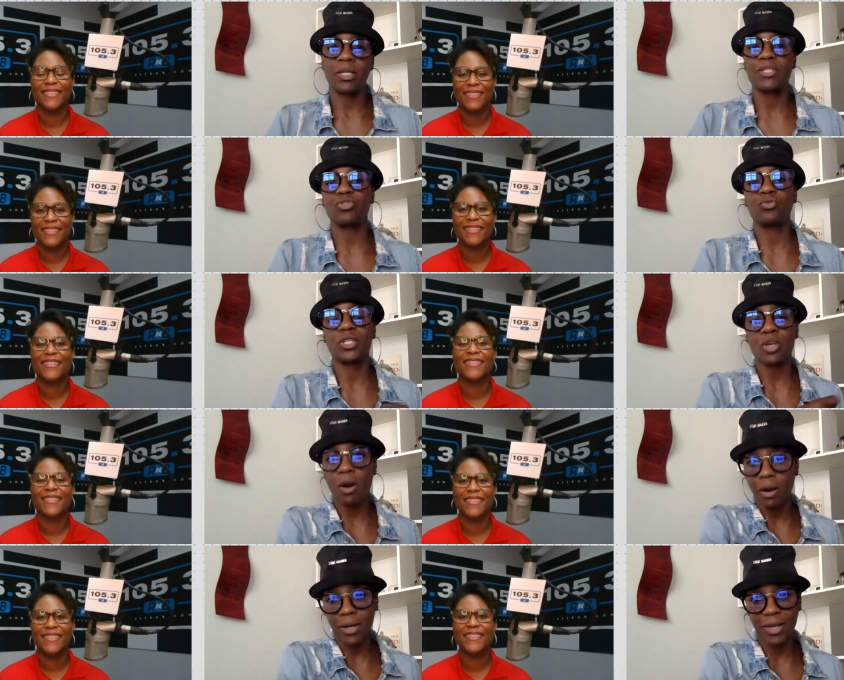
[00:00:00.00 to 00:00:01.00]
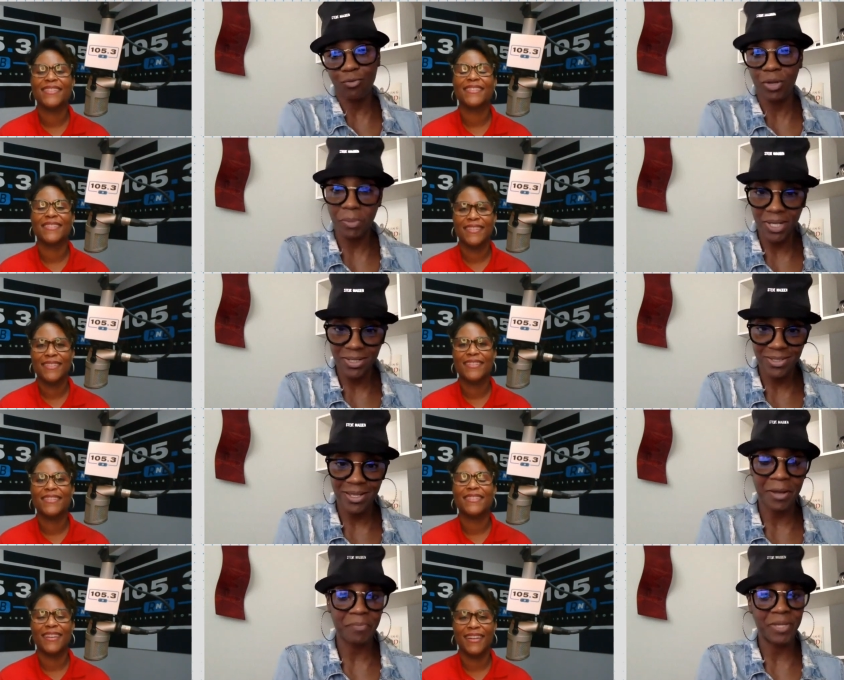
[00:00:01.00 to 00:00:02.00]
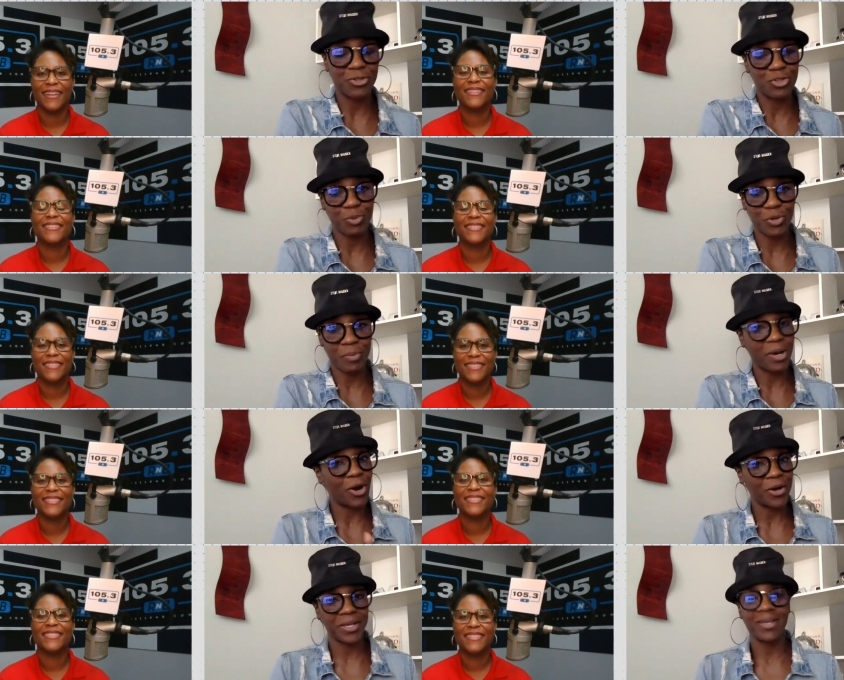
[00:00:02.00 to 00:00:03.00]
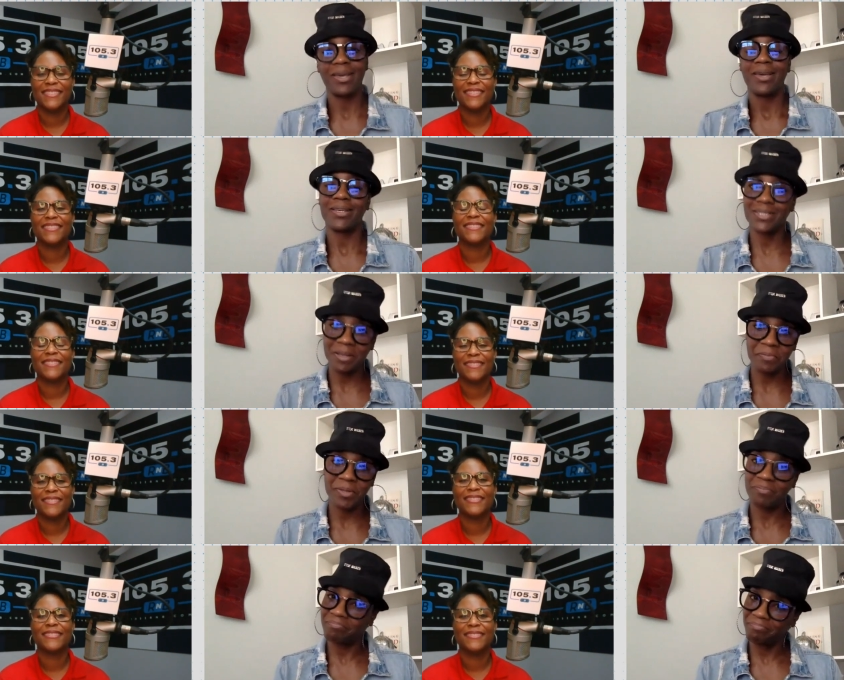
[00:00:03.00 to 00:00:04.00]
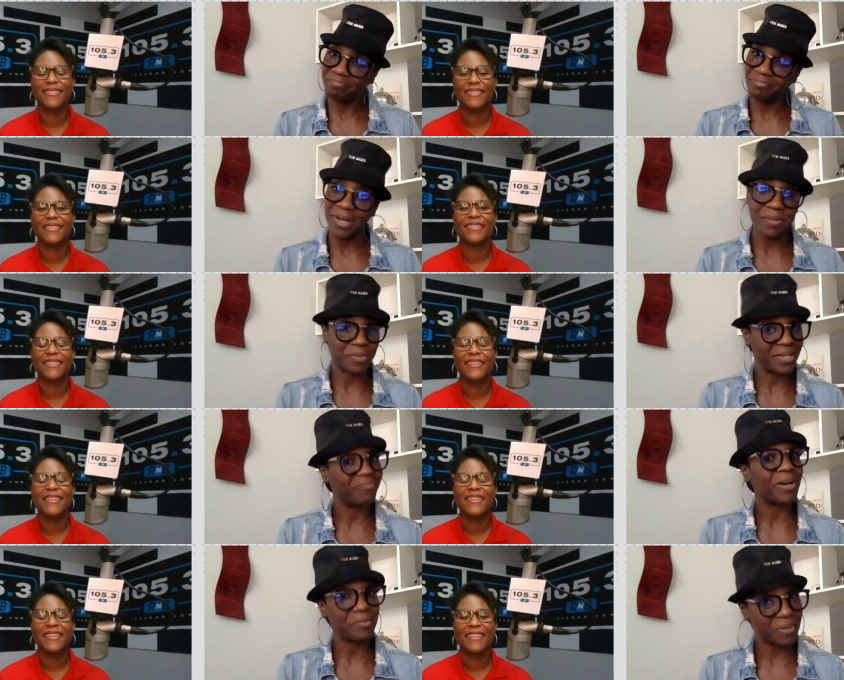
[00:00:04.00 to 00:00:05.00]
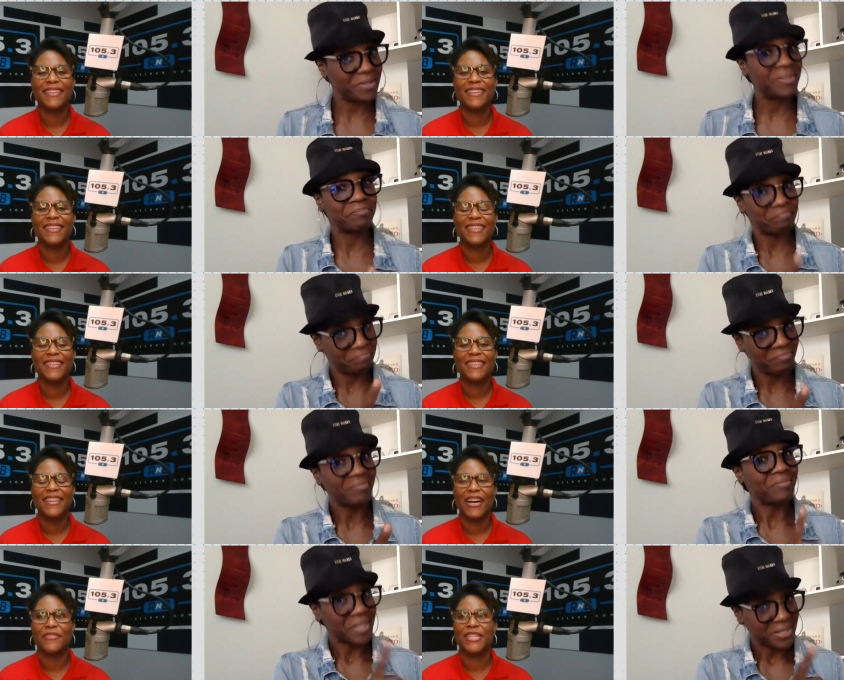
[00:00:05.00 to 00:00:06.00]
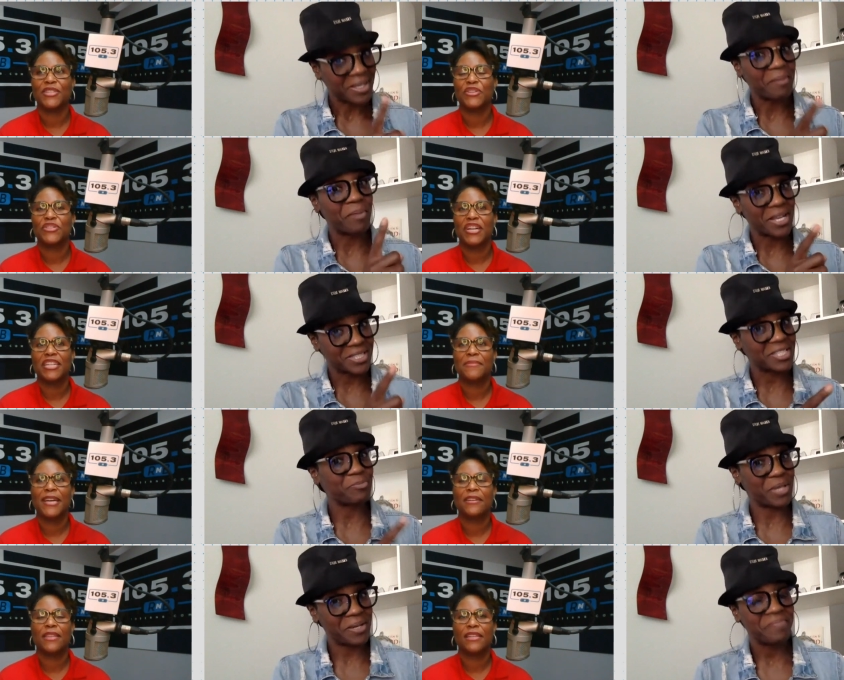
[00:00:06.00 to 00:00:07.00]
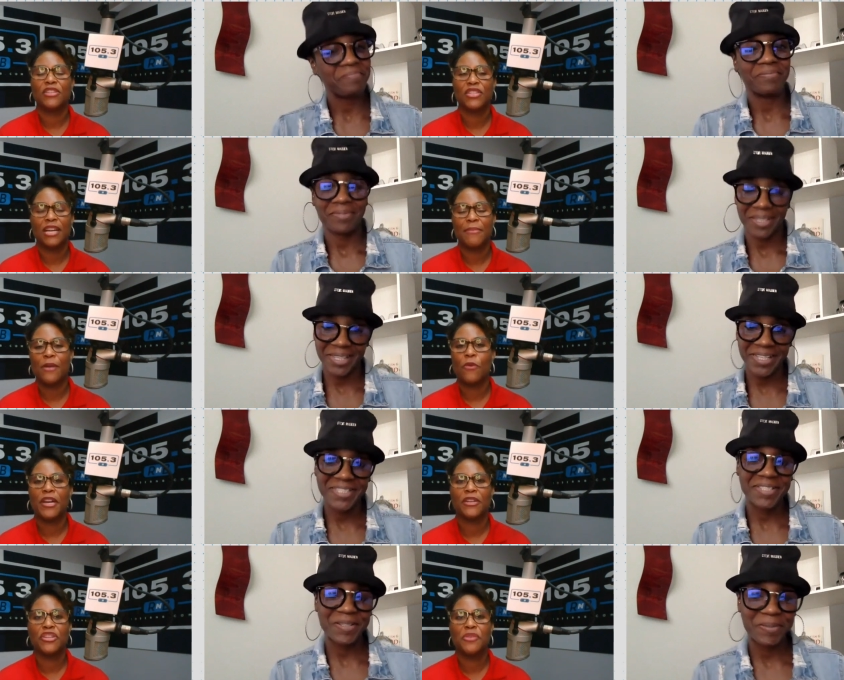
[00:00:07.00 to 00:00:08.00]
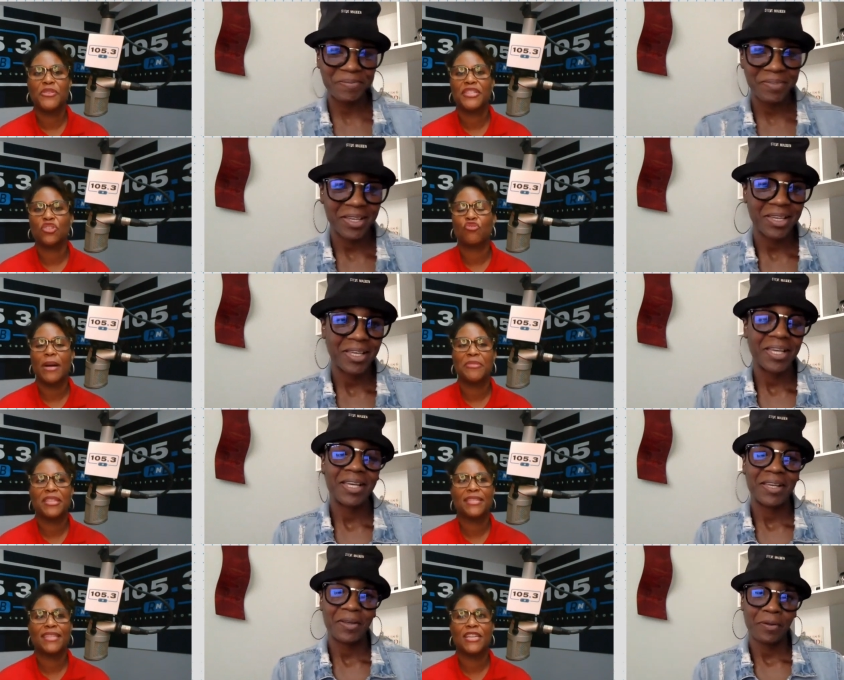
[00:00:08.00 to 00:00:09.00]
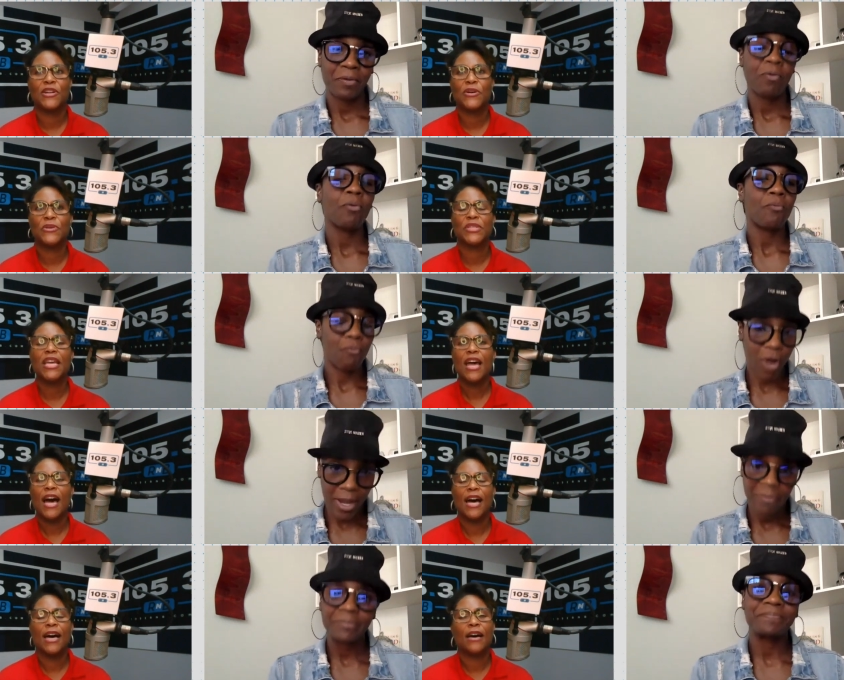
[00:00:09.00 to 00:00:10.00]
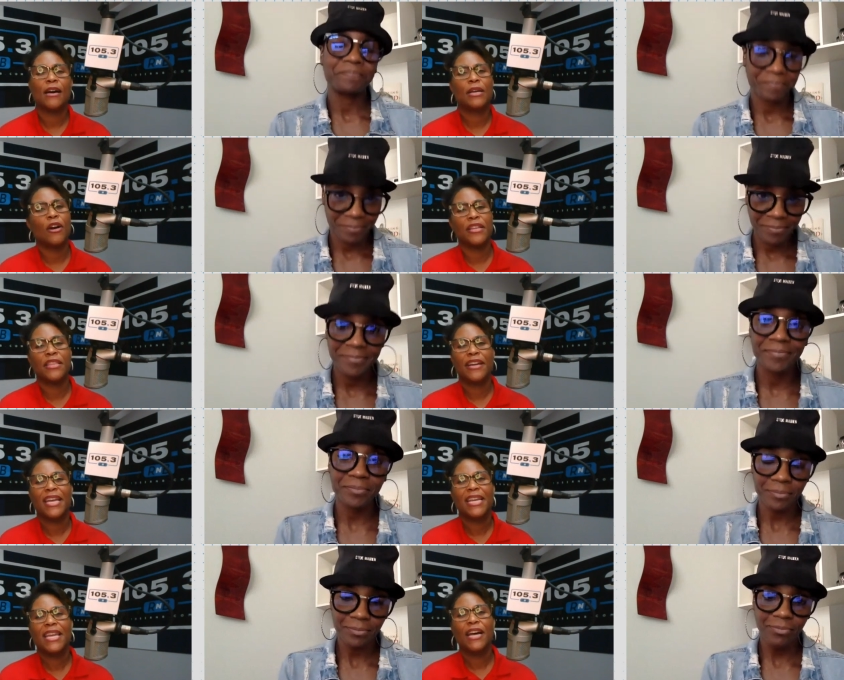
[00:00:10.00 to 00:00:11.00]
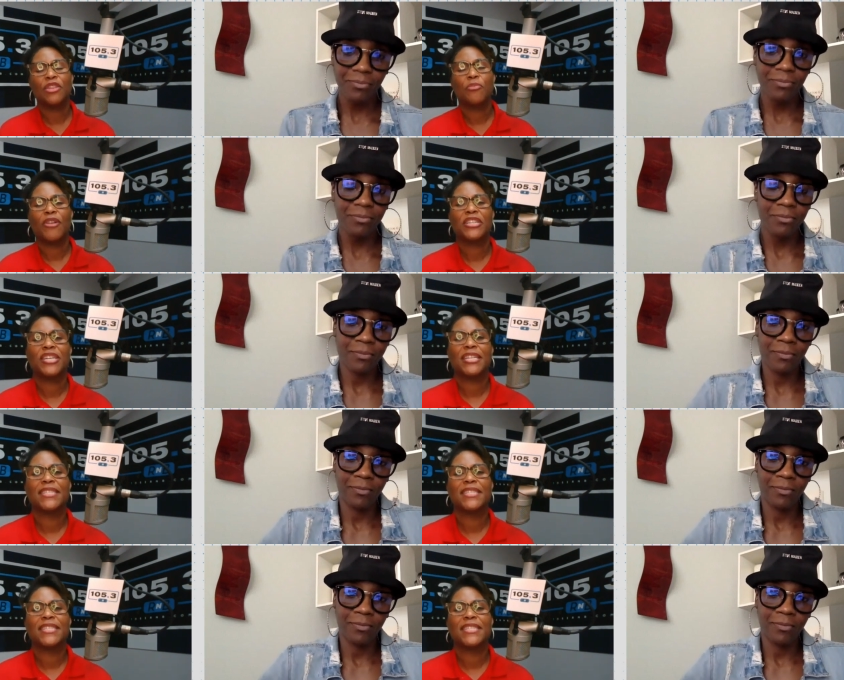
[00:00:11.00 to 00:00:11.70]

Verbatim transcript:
Speaker 1: let's do this heartache remix um, that you spoke about. Heartache is something might be, it might be.
Speaker 2: All right. So you talk okay. about you talk about working on your music, dropping the singles. Uh, are there any other projects